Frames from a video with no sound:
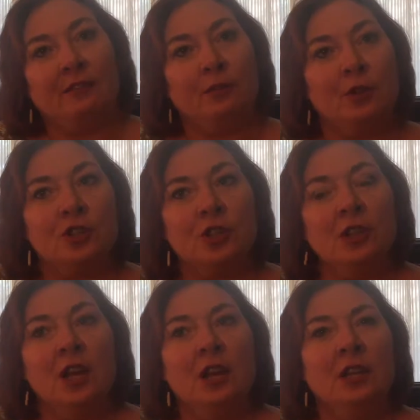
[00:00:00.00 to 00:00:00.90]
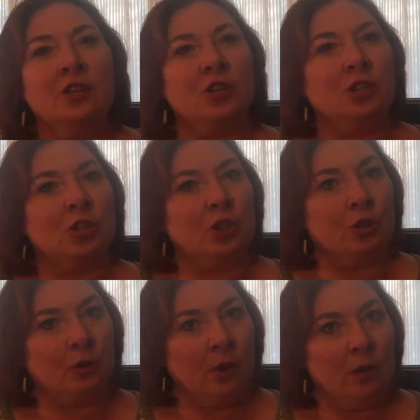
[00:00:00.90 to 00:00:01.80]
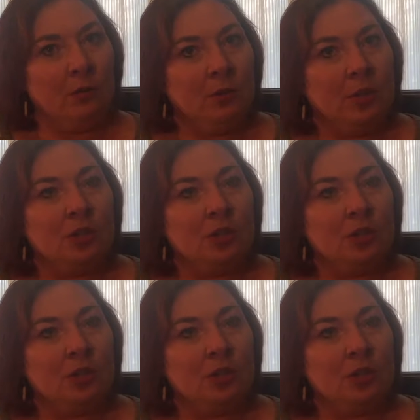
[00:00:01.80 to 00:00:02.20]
Fortune is she's thorough.